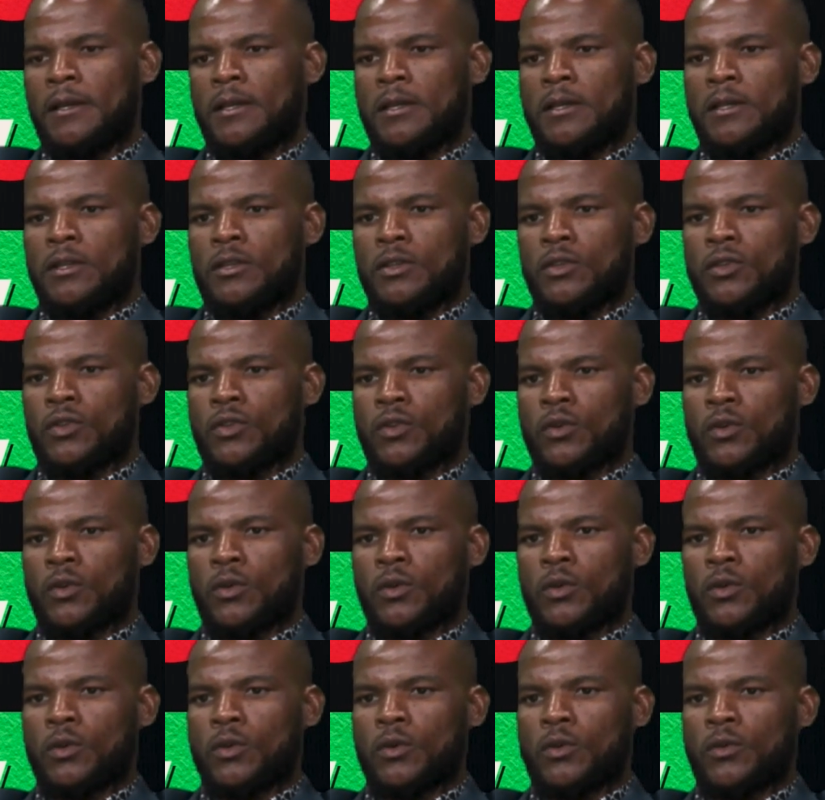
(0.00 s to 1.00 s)

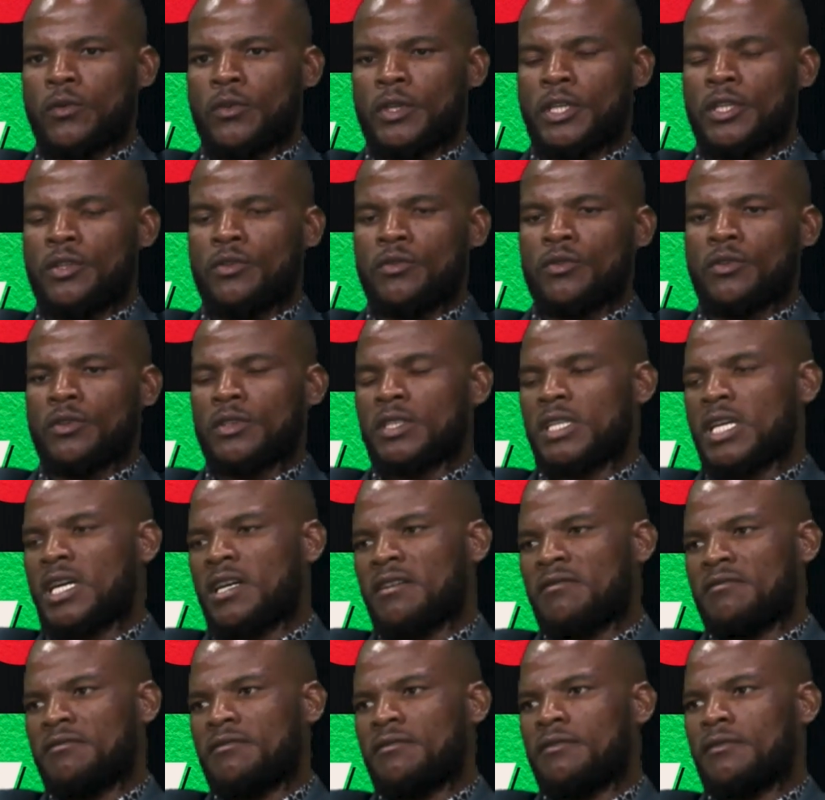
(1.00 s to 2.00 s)
So they do not
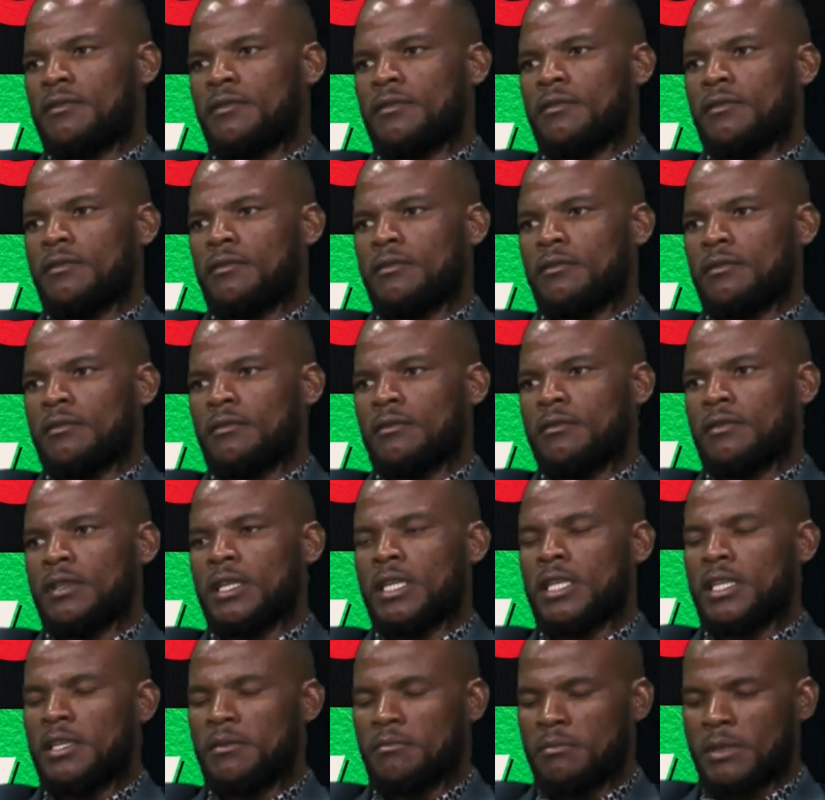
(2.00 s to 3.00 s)
have
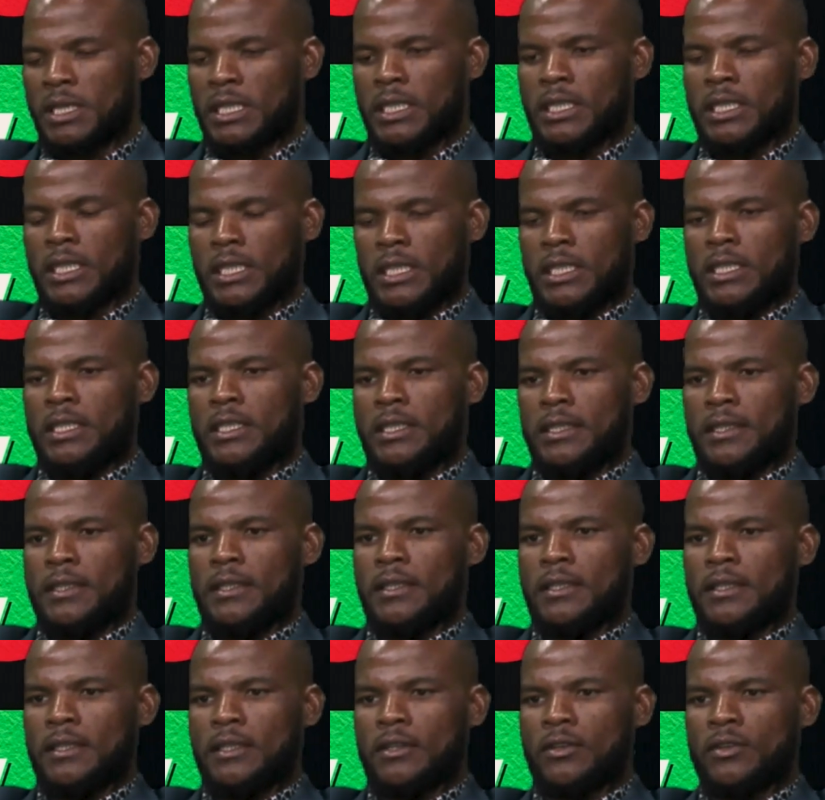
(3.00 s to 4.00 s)
any mandate
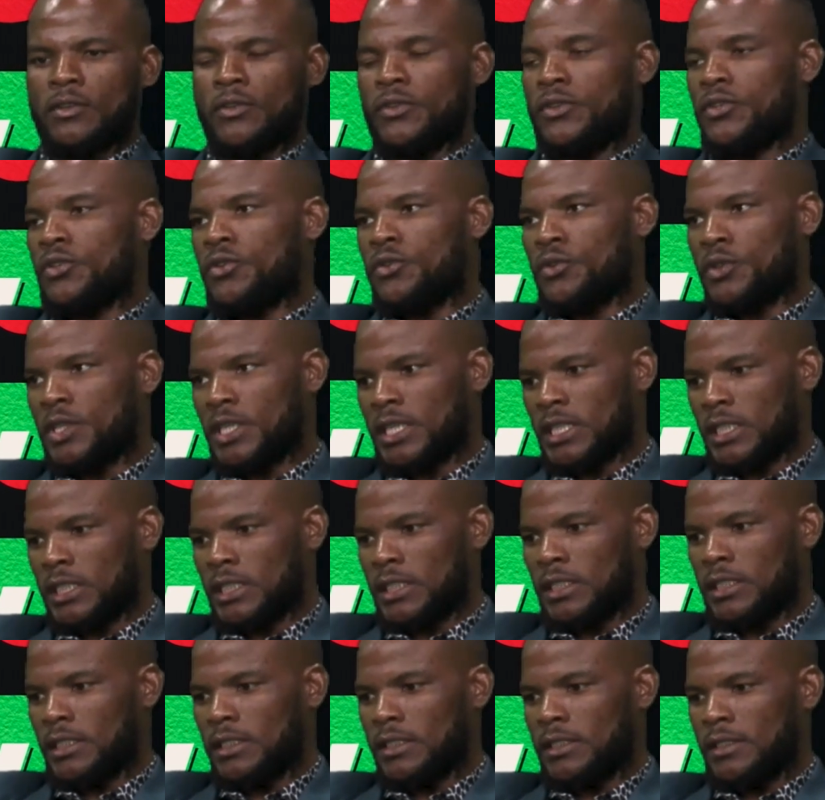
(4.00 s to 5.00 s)

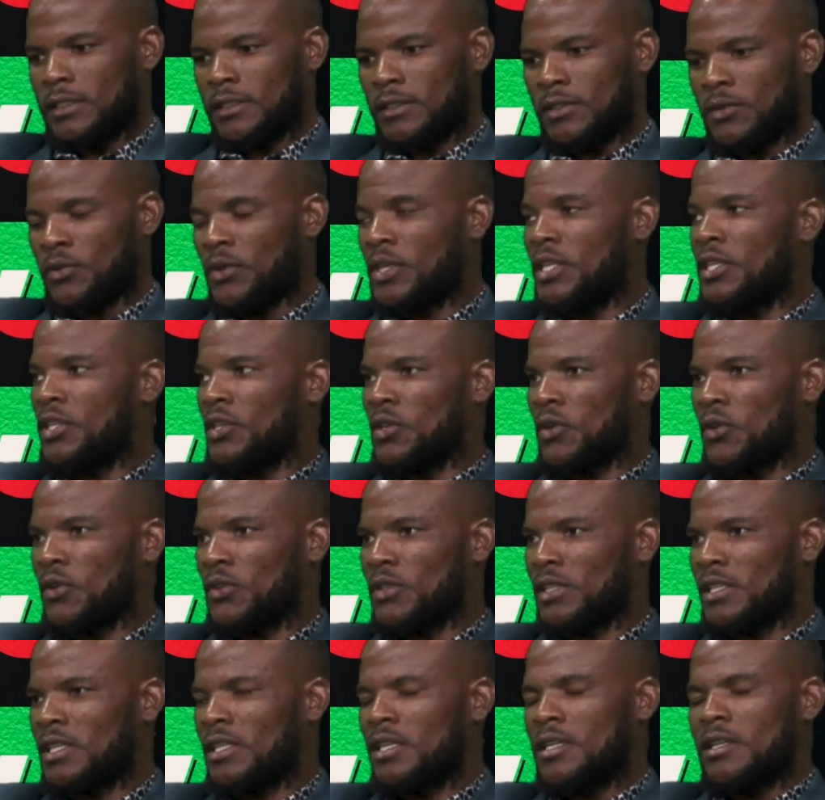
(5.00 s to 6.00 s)
constitutionally to
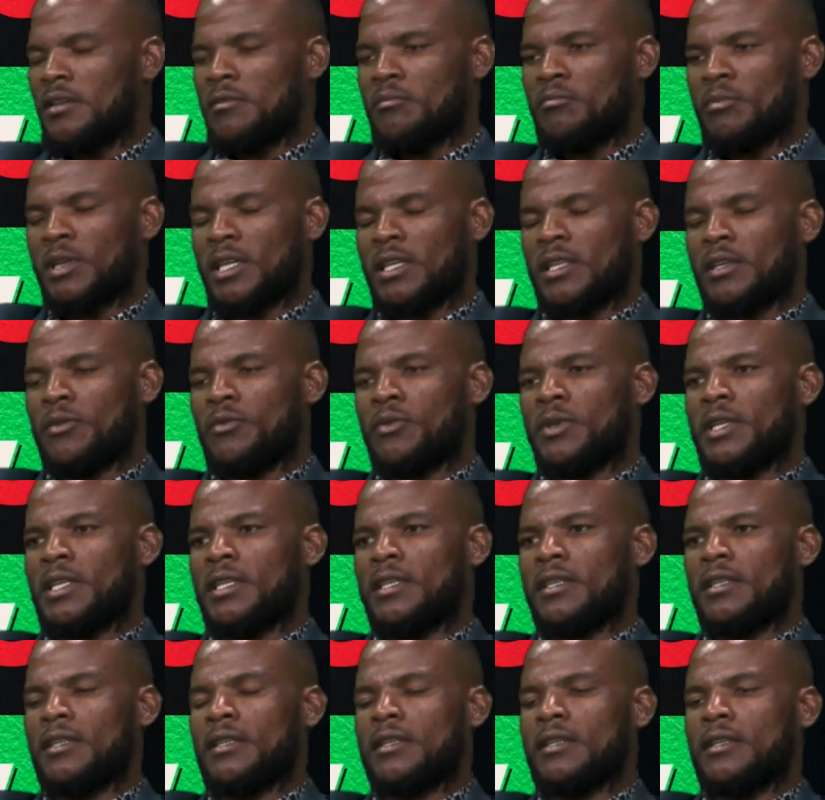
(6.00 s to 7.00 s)
endorse. By the
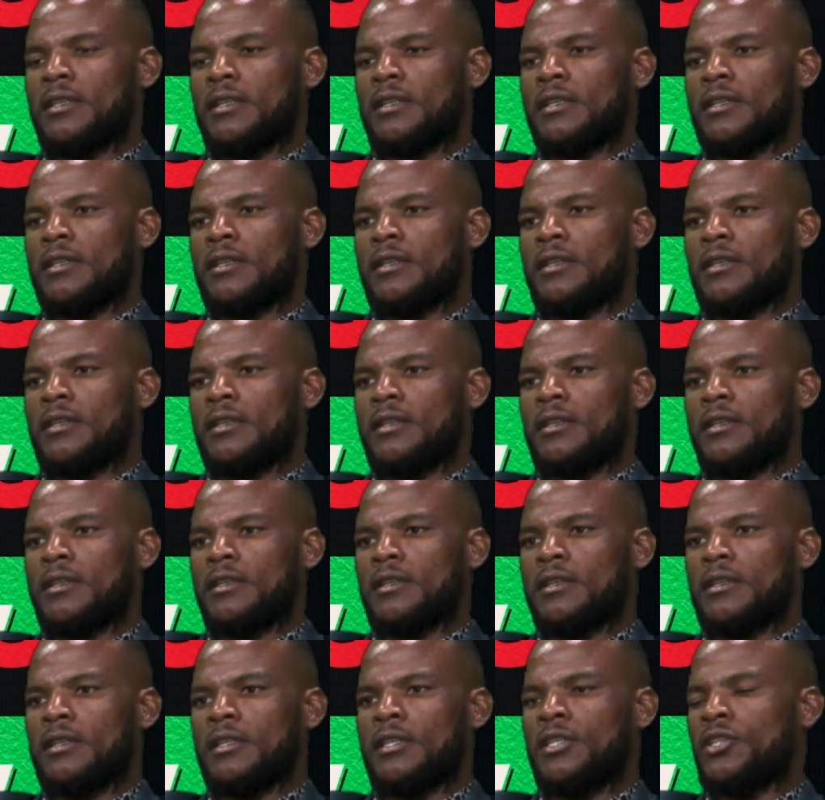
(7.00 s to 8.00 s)
way,
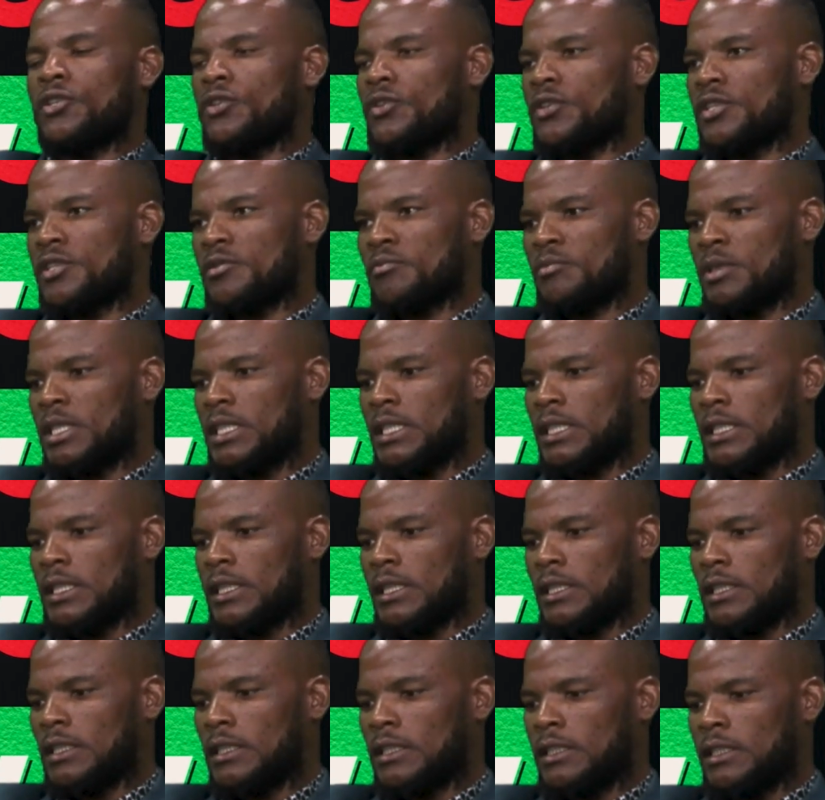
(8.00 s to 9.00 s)
endorsement
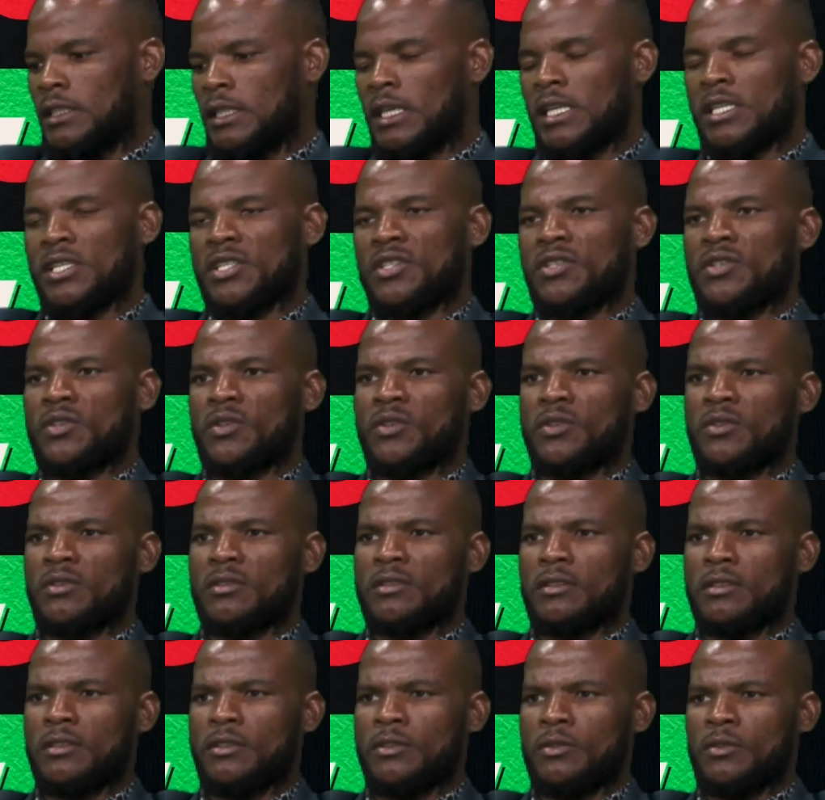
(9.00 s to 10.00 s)
does
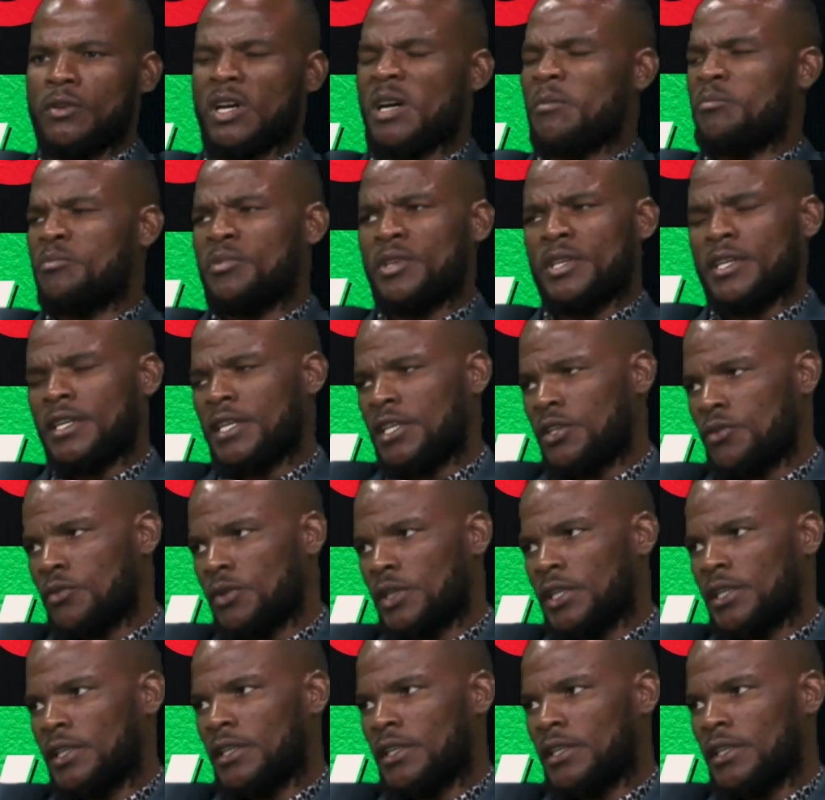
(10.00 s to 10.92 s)
not, appear anywhere